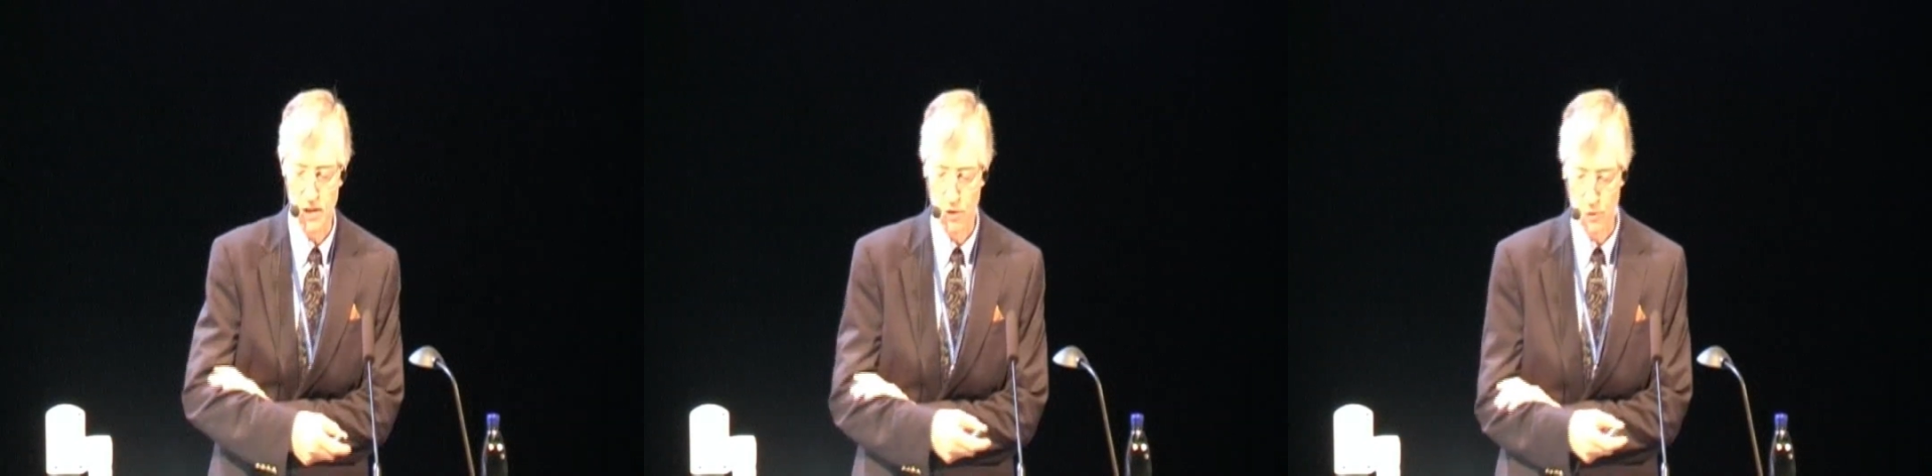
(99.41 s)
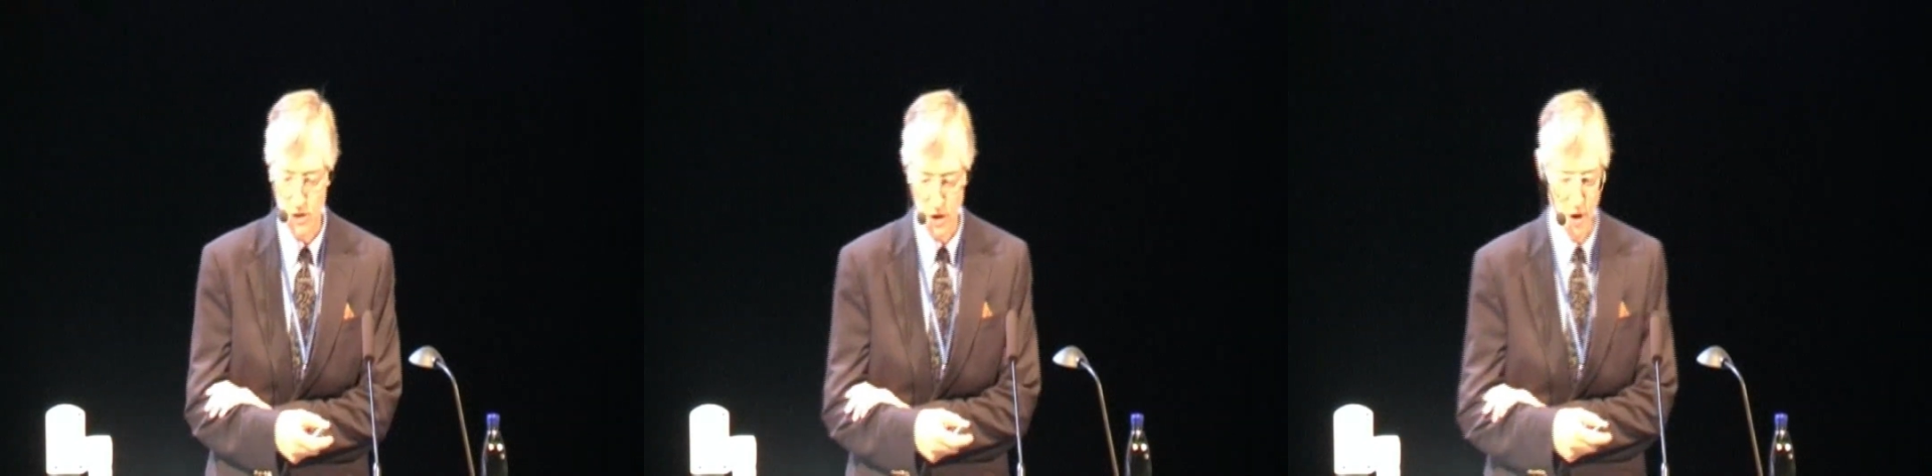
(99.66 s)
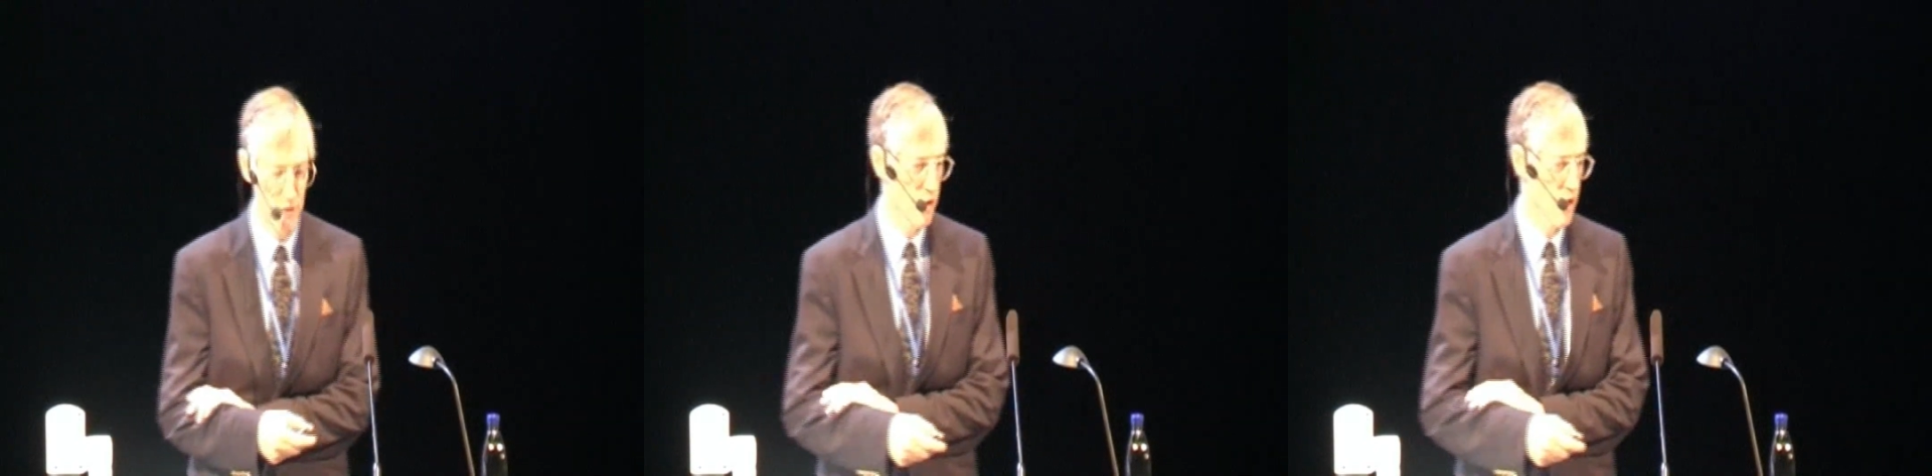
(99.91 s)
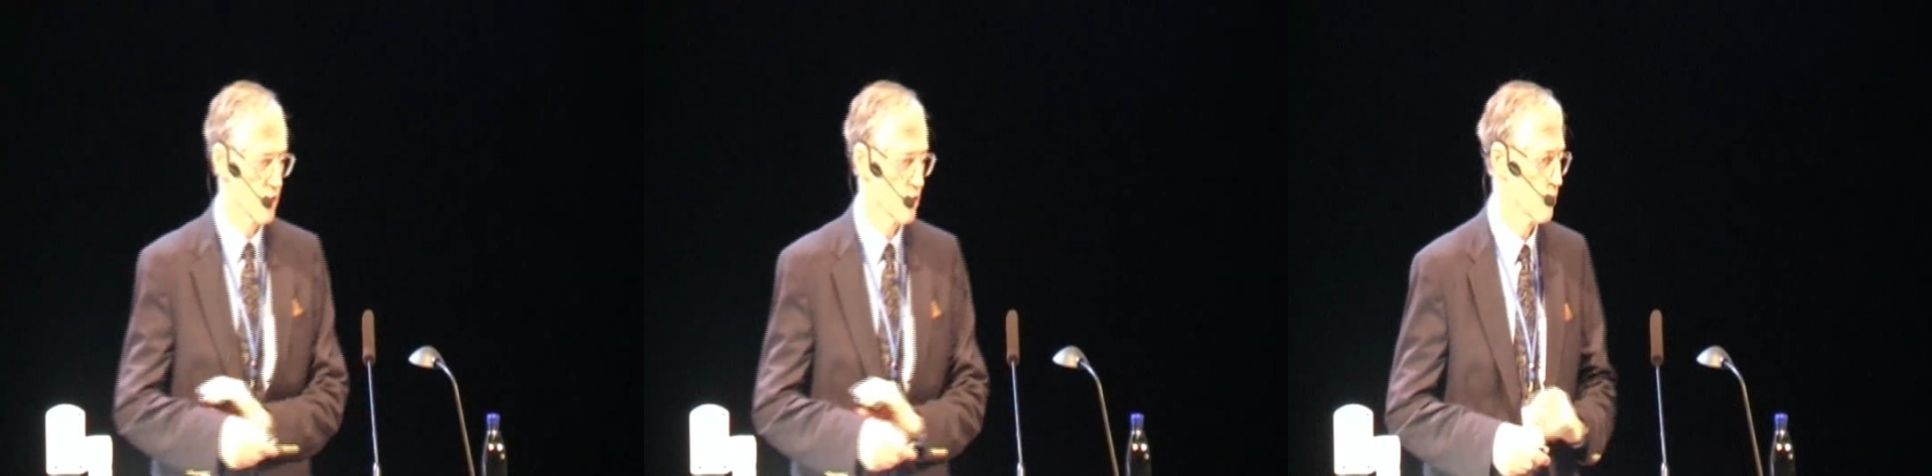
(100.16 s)
and there was an awful
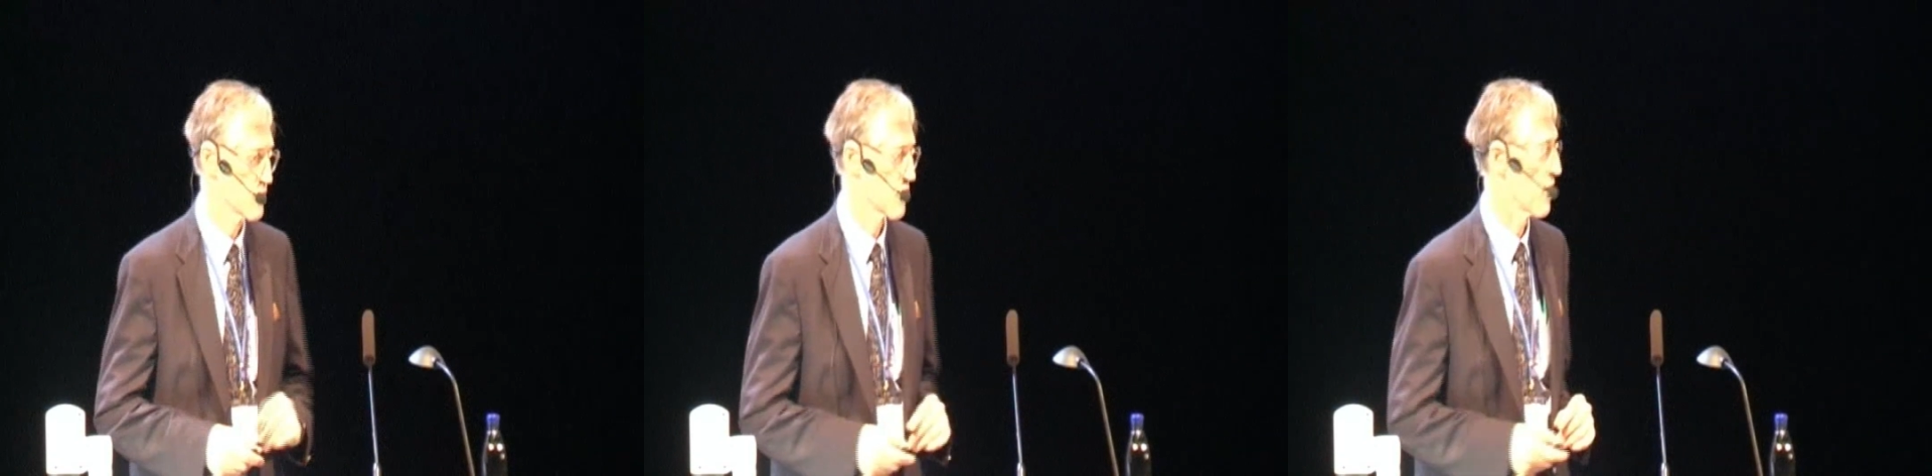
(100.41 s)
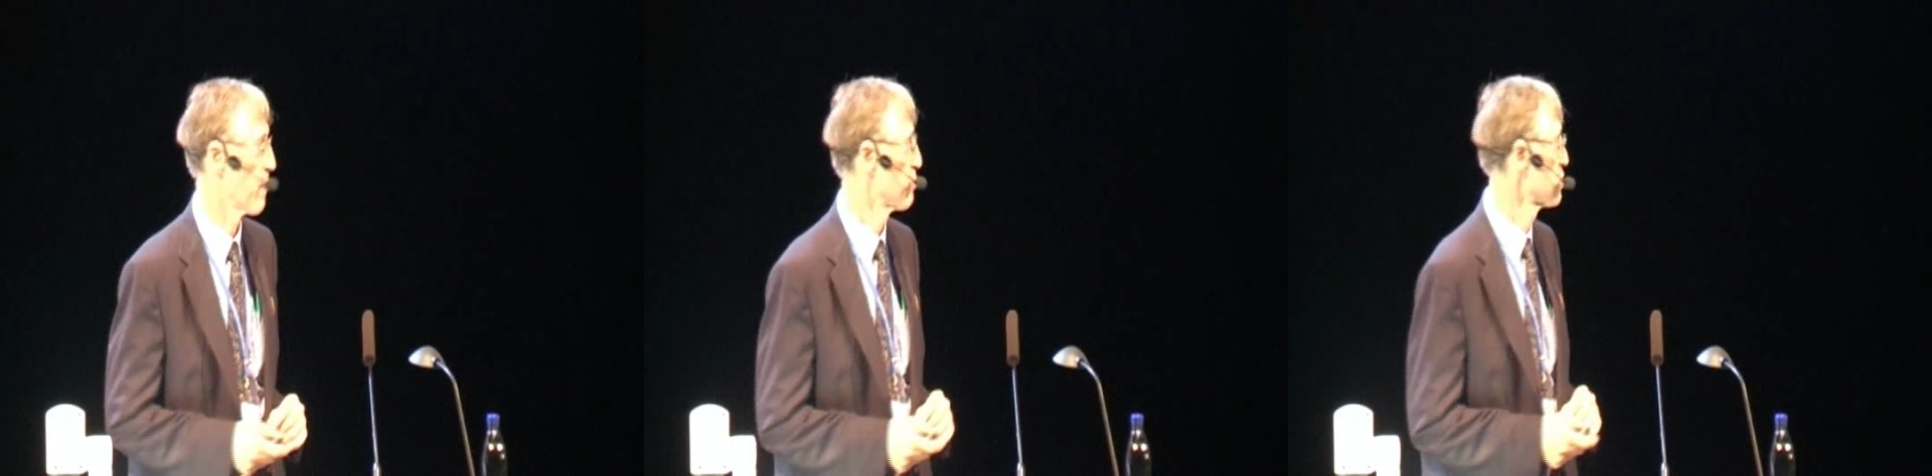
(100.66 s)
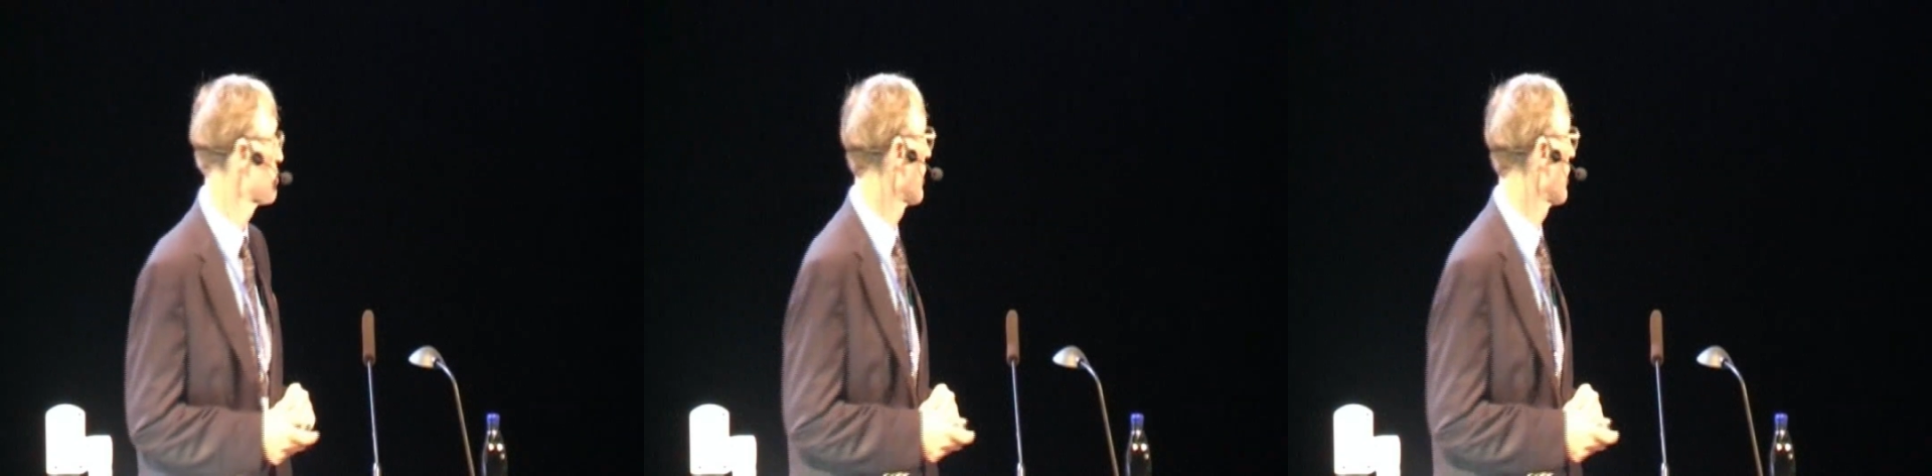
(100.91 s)
lot that was accomplished